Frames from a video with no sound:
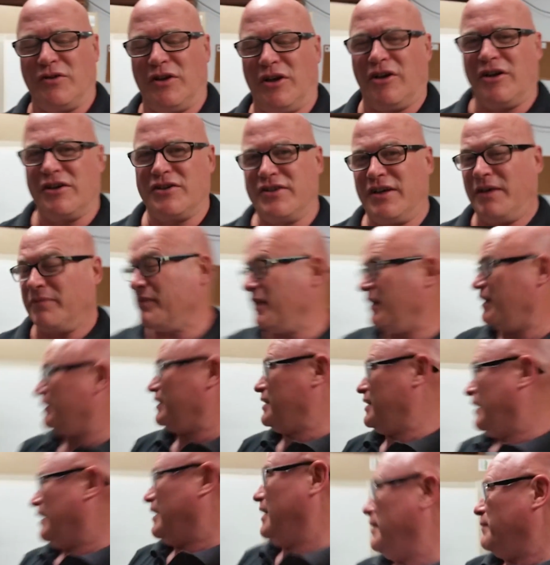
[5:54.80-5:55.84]
realised
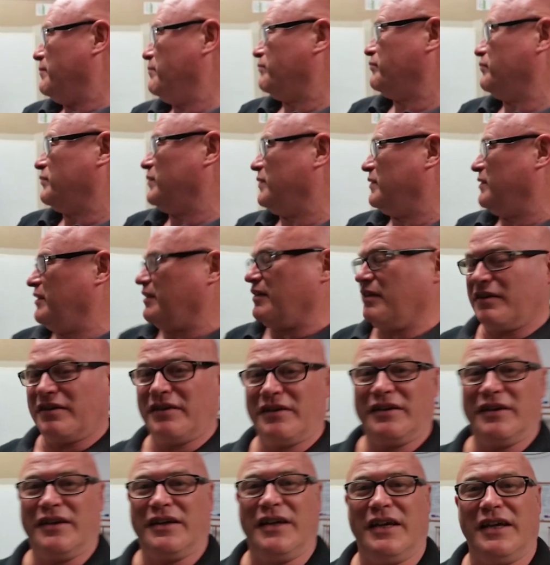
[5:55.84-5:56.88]
something.
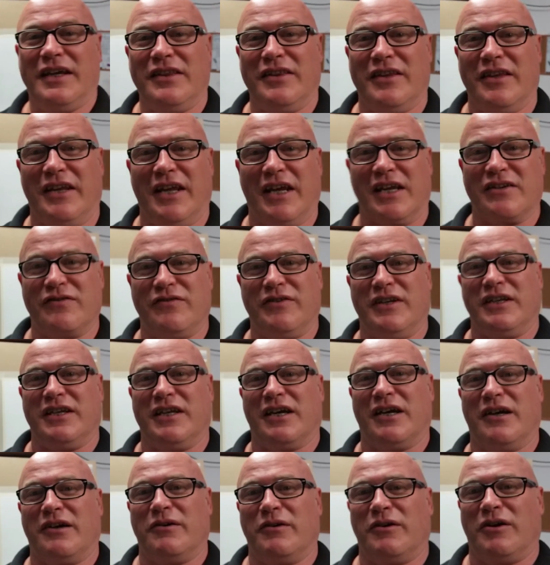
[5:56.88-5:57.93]
In the next
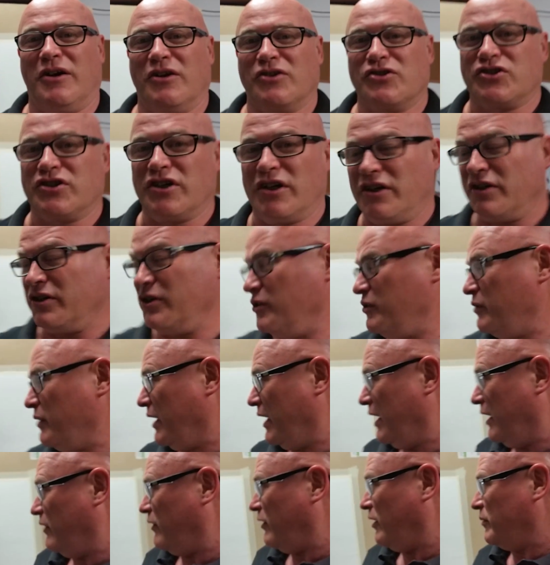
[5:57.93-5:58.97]
video, I'll show you
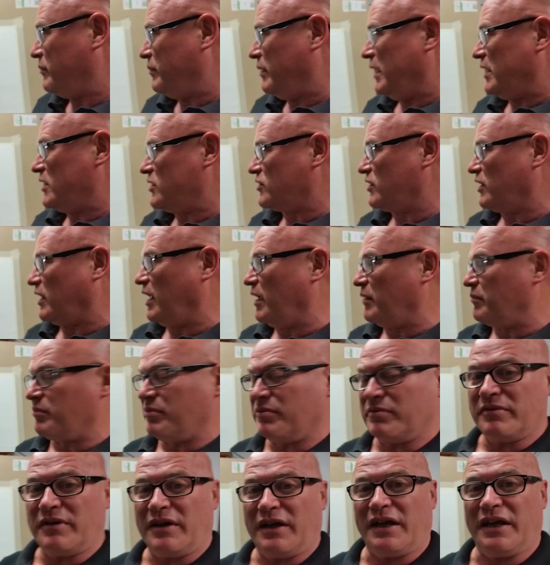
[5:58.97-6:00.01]
how I pencil up
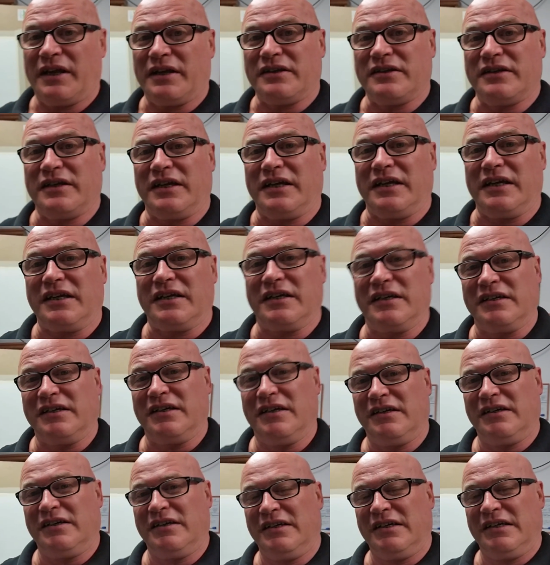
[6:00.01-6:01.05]
and ink.
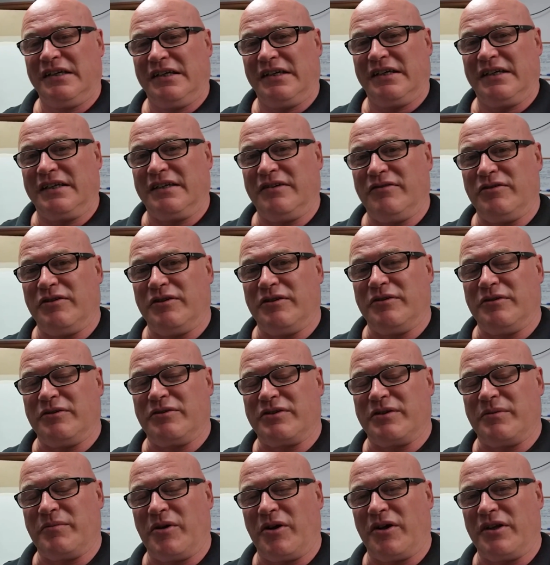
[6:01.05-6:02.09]
Give you
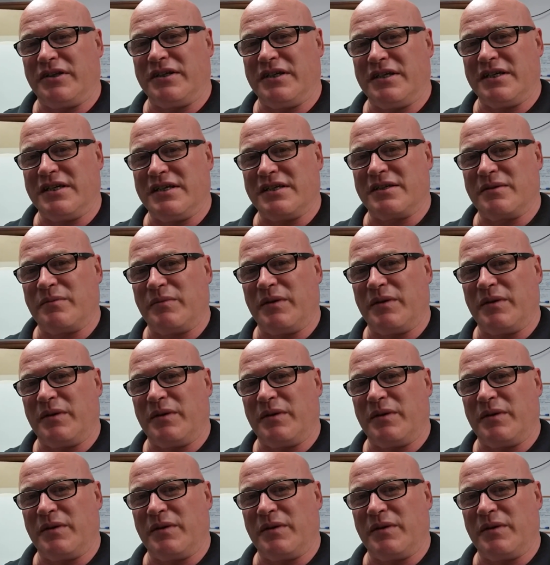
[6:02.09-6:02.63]
some ideas